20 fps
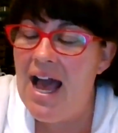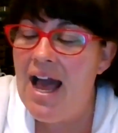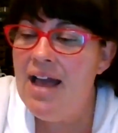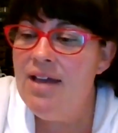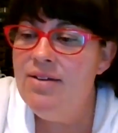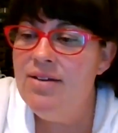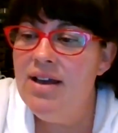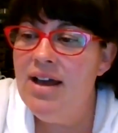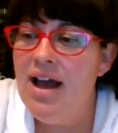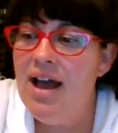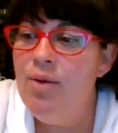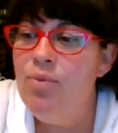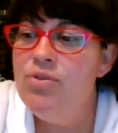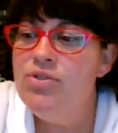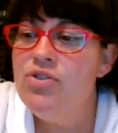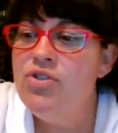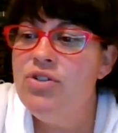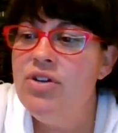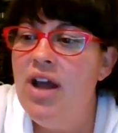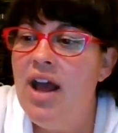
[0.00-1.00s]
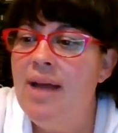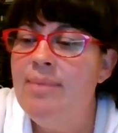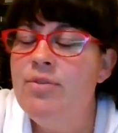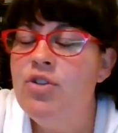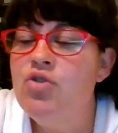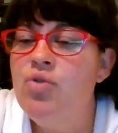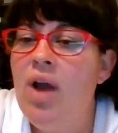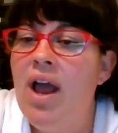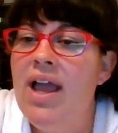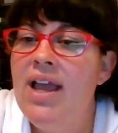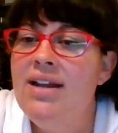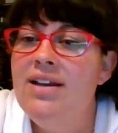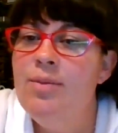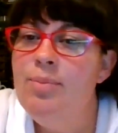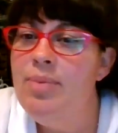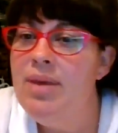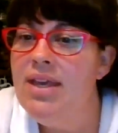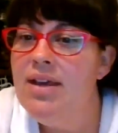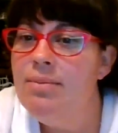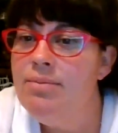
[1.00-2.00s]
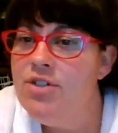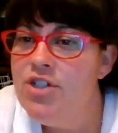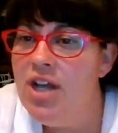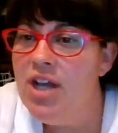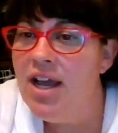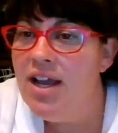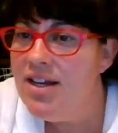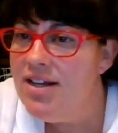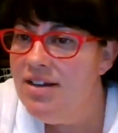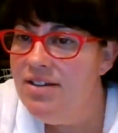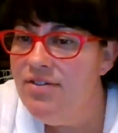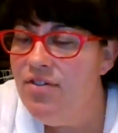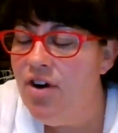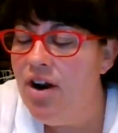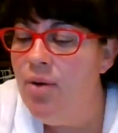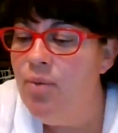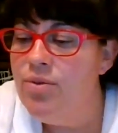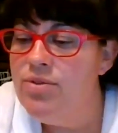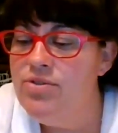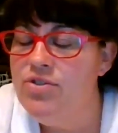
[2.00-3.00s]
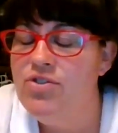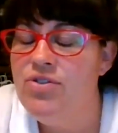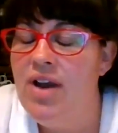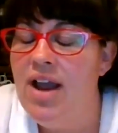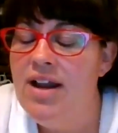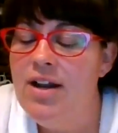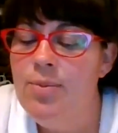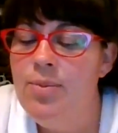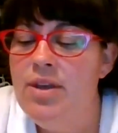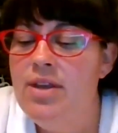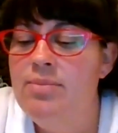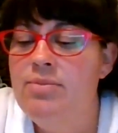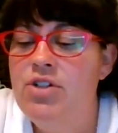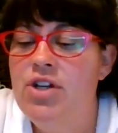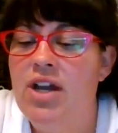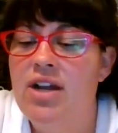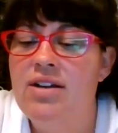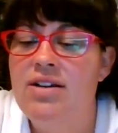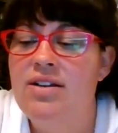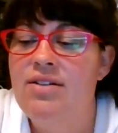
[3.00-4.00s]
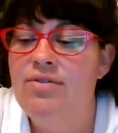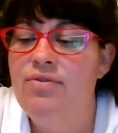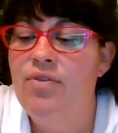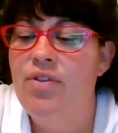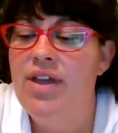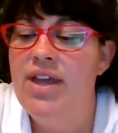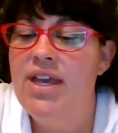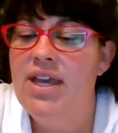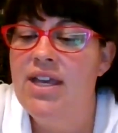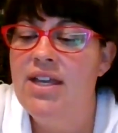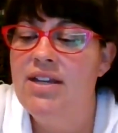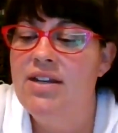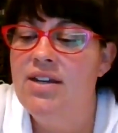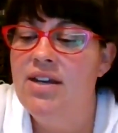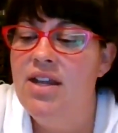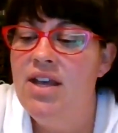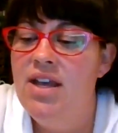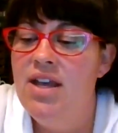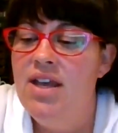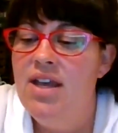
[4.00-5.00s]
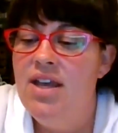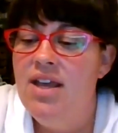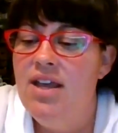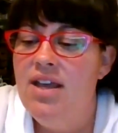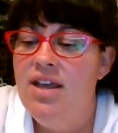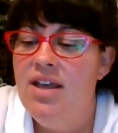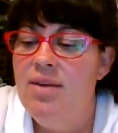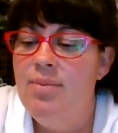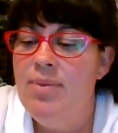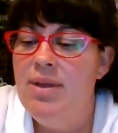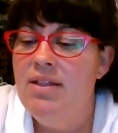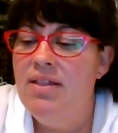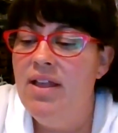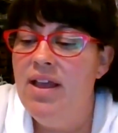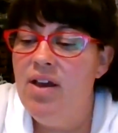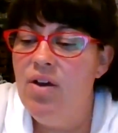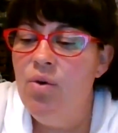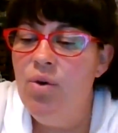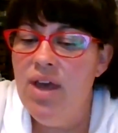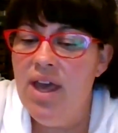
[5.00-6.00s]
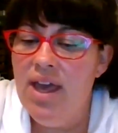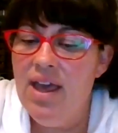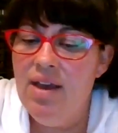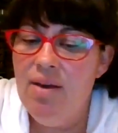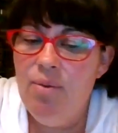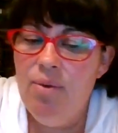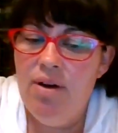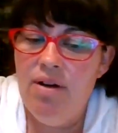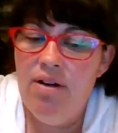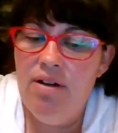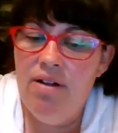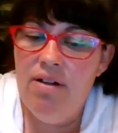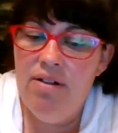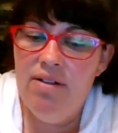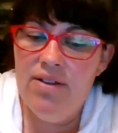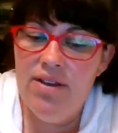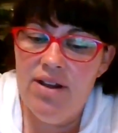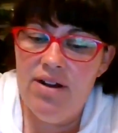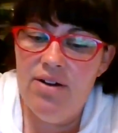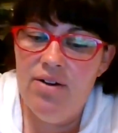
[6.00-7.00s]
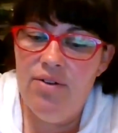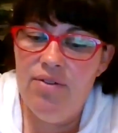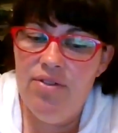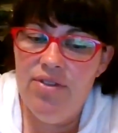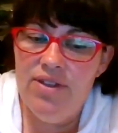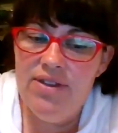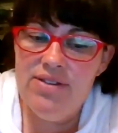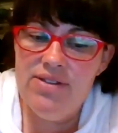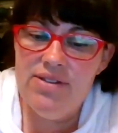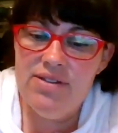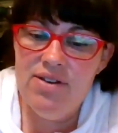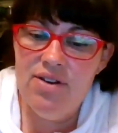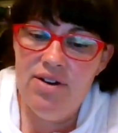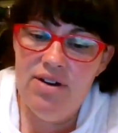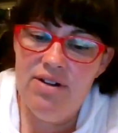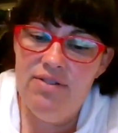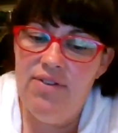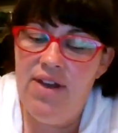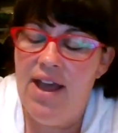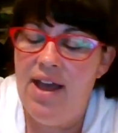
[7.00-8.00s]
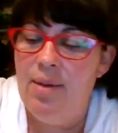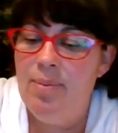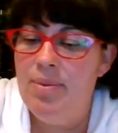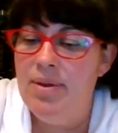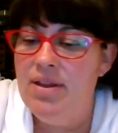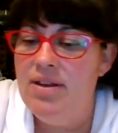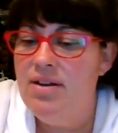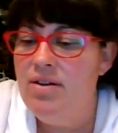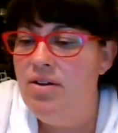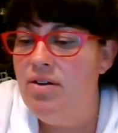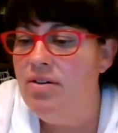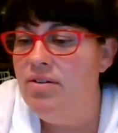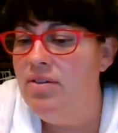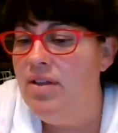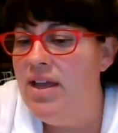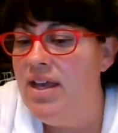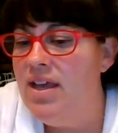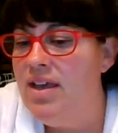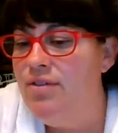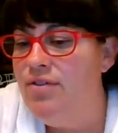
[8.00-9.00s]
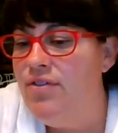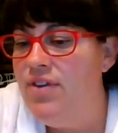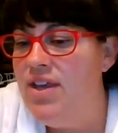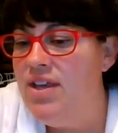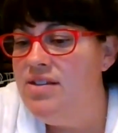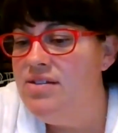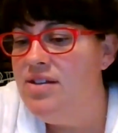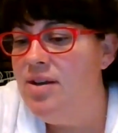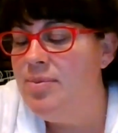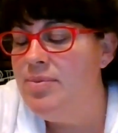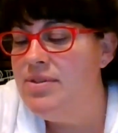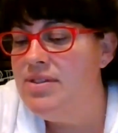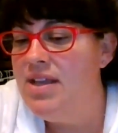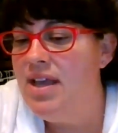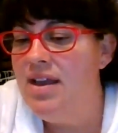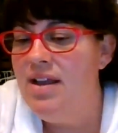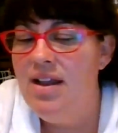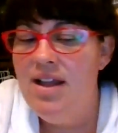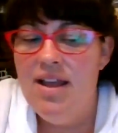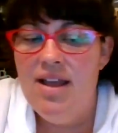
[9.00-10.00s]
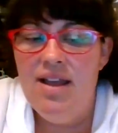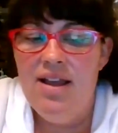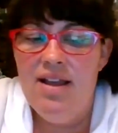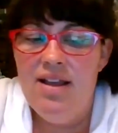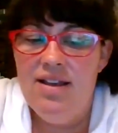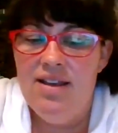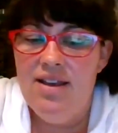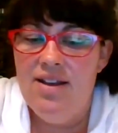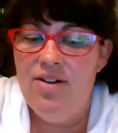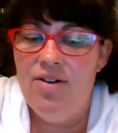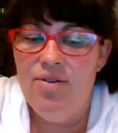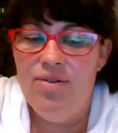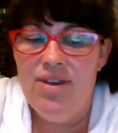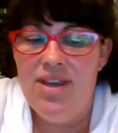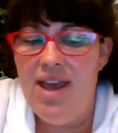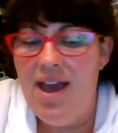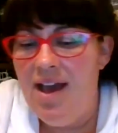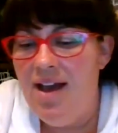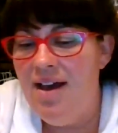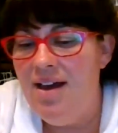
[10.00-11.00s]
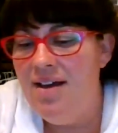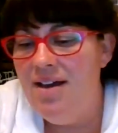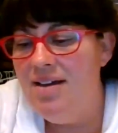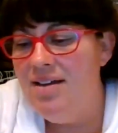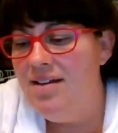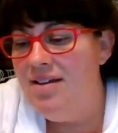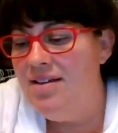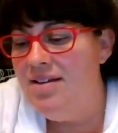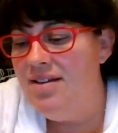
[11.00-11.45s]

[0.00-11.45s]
I'm trying to be objective, or I was trying to be objective, like, and be like, okay, well, this could have happened, or like if he's upset, yeah,